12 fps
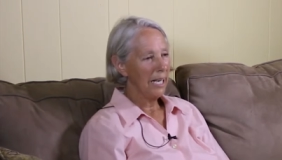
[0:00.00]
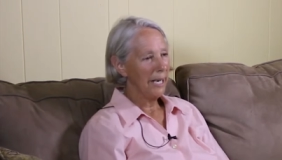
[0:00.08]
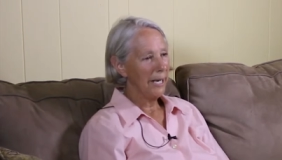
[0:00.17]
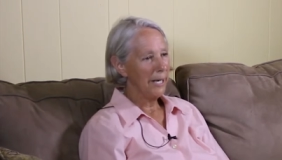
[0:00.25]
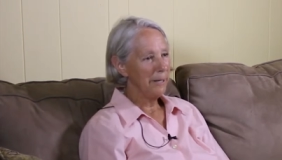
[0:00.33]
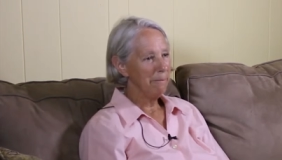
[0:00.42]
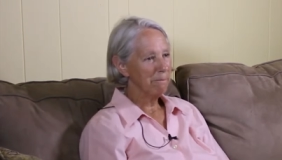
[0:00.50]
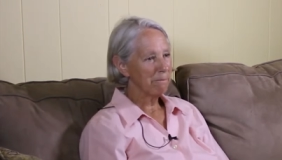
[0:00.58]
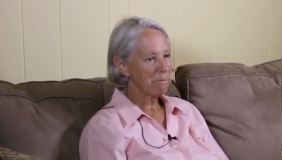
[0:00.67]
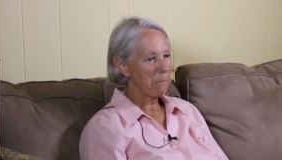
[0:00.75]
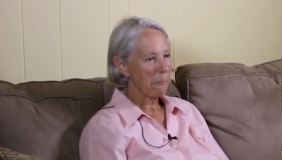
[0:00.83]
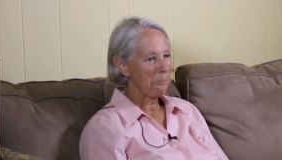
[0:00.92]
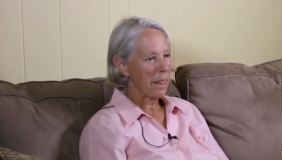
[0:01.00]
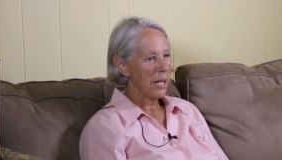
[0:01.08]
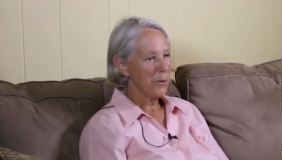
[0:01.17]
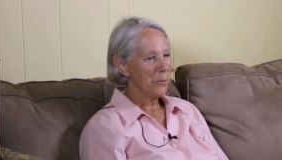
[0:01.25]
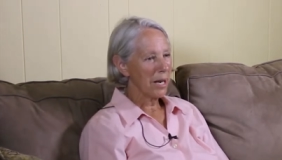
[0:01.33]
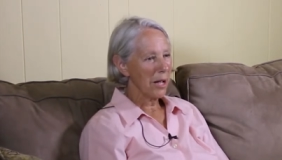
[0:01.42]
Um,
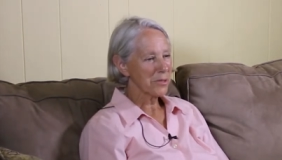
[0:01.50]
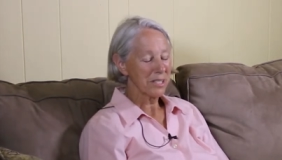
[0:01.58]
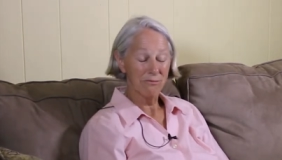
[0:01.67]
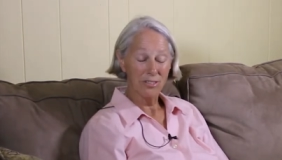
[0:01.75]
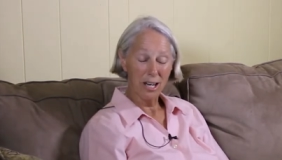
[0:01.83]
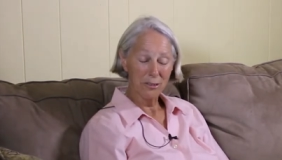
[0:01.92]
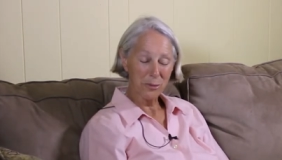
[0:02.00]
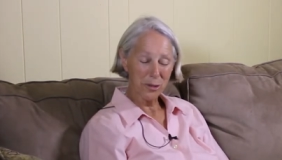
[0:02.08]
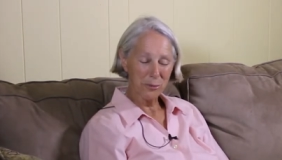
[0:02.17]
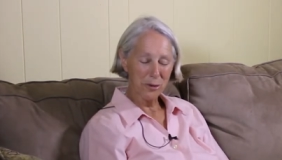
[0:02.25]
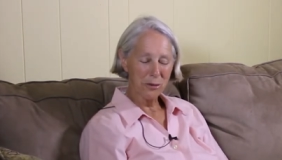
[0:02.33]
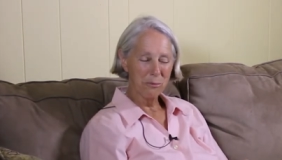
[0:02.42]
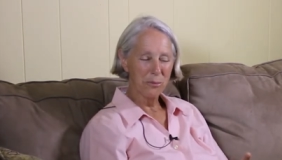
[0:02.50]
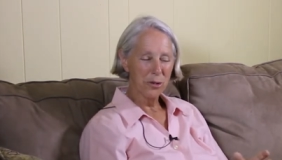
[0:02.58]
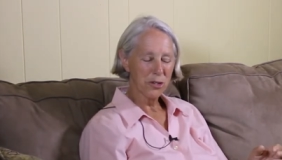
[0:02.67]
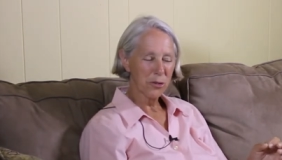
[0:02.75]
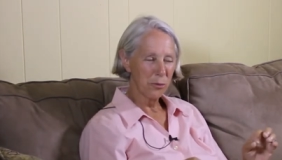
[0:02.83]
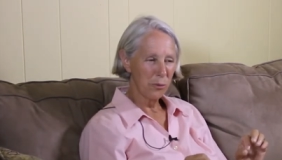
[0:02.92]
when I was involved with the
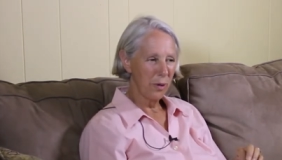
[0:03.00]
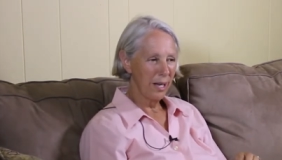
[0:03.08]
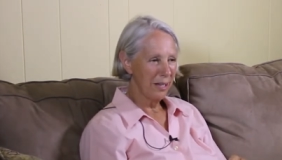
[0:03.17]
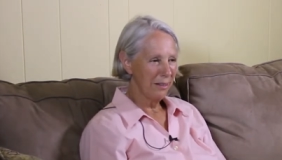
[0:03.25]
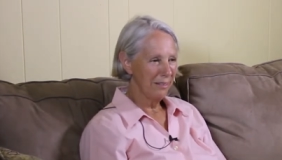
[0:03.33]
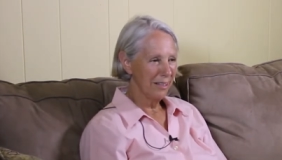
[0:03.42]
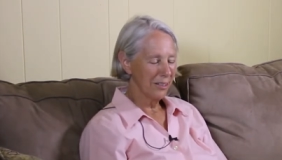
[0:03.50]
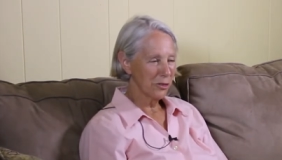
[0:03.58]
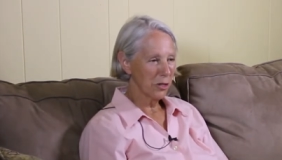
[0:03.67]
Roudenbush, we uh,